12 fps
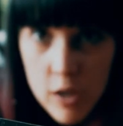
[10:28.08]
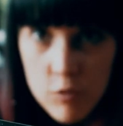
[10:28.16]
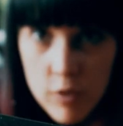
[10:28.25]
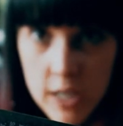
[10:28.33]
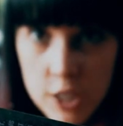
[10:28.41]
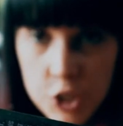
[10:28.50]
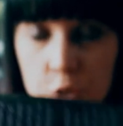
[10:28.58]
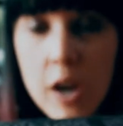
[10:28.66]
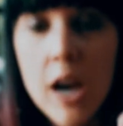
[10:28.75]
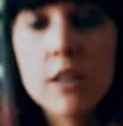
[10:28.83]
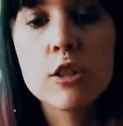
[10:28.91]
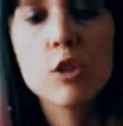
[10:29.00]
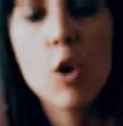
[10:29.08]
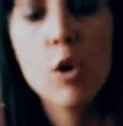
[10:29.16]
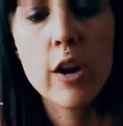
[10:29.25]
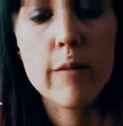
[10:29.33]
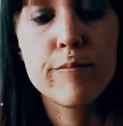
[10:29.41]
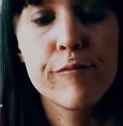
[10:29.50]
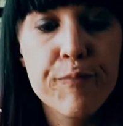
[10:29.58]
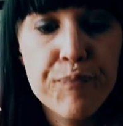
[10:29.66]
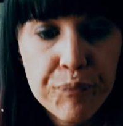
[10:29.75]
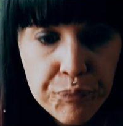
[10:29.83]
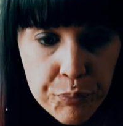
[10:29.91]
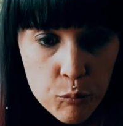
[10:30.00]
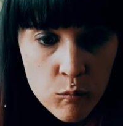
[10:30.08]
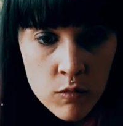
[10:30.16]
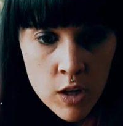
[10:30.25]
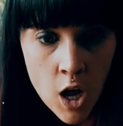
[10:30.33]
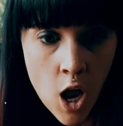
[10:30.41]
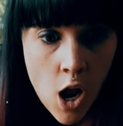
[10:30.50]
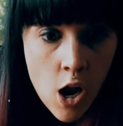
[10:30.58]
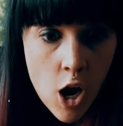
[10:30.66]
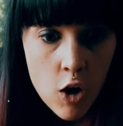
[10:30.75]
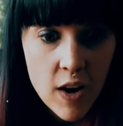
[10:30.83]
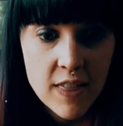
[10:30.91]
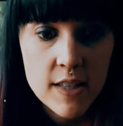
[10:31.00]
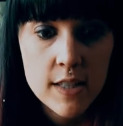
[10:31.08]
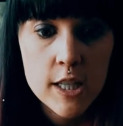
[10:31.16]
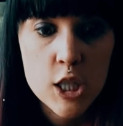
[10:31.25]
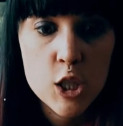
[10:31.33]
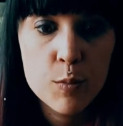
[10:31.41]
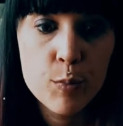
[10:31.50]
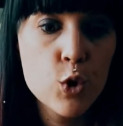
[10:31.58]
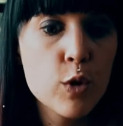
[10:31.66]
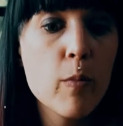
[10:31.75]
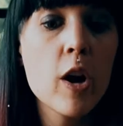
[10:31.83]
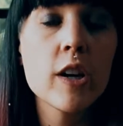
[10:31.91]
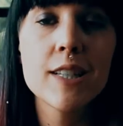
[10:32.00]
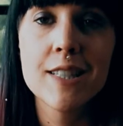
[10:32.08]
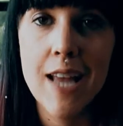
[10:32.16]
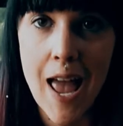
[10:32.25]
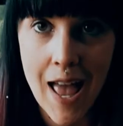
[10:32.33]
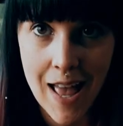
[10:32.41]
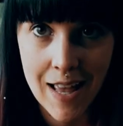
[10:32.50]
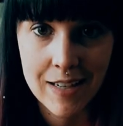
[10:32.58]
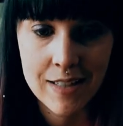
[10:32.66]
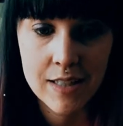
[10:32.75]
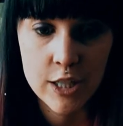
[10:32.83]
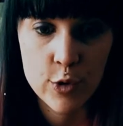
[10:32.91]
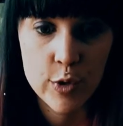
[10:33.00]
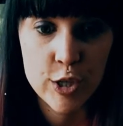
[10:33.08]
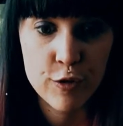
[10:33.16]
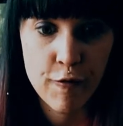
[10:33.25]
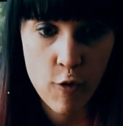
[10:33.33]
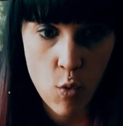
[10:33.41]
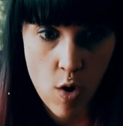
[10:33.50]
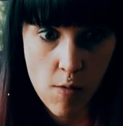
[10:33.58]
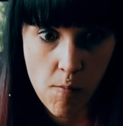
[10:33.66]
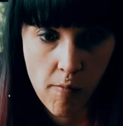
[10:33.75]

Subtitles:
and read it to you guys. So hold on. All right, this is Spookmark 10, Series 4.